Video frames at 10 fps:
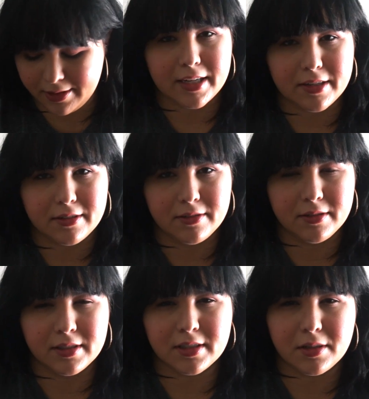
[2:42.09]

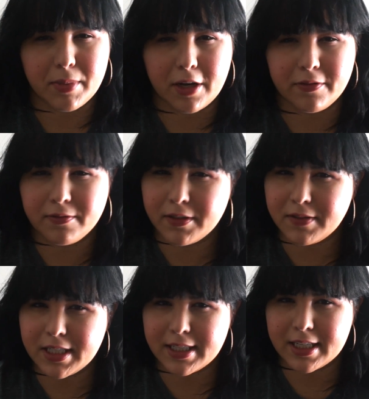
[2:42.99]
It's about
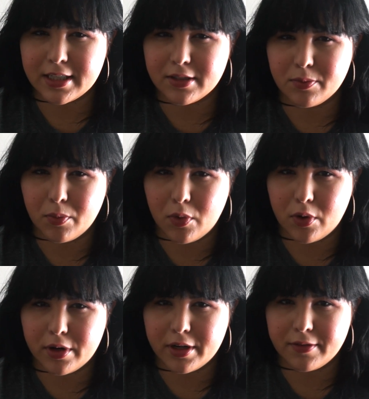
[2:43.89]
50 cents
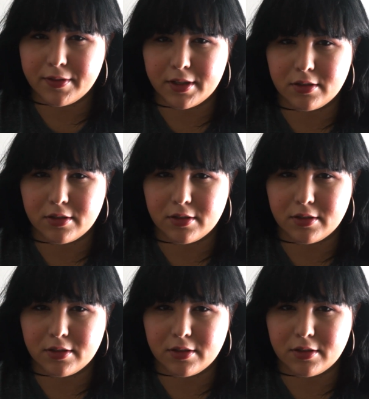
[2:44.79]
more if you